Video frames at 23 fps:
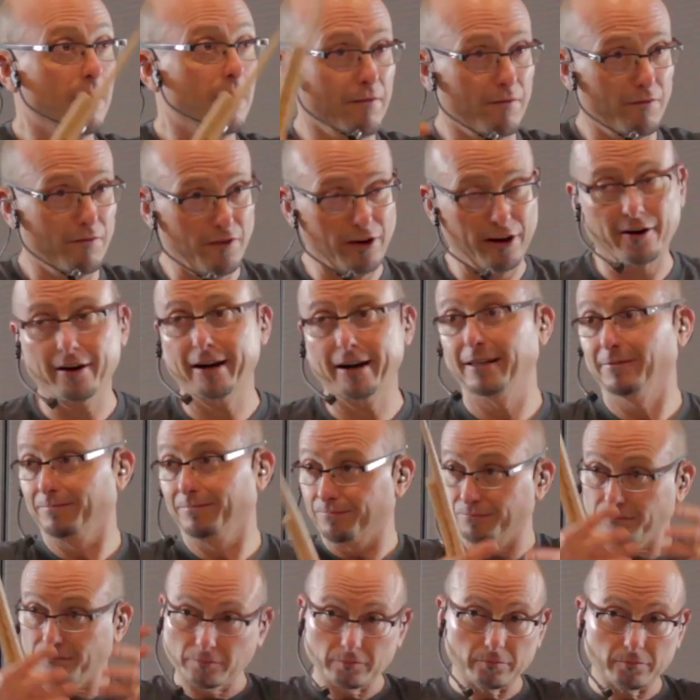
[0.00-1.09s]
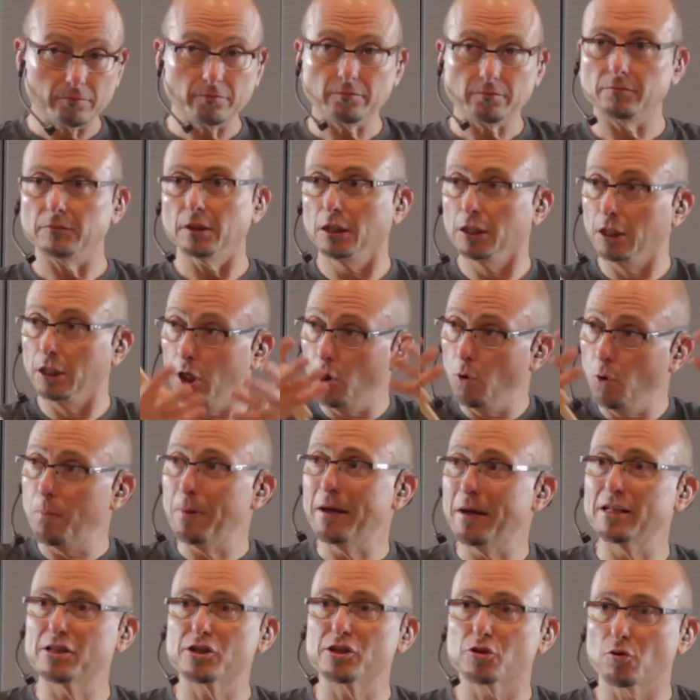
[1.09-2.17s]
very low
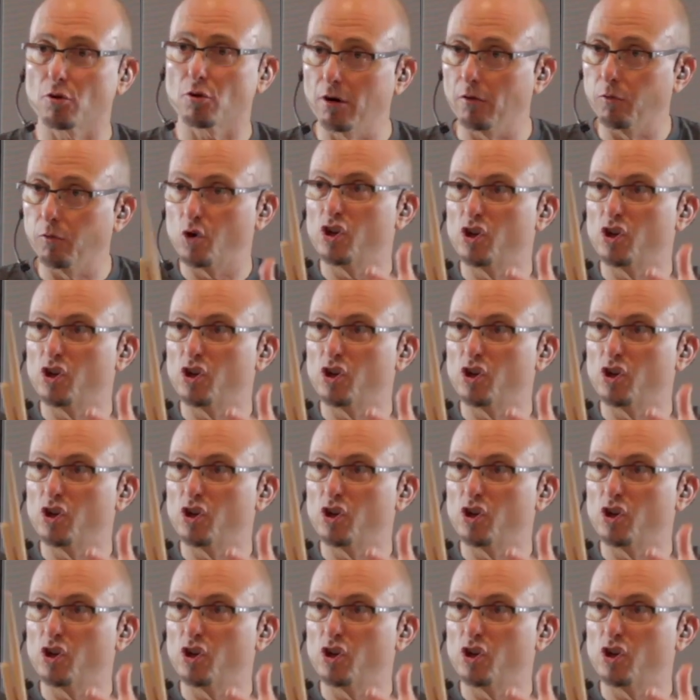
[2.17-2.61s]
pitch, sort of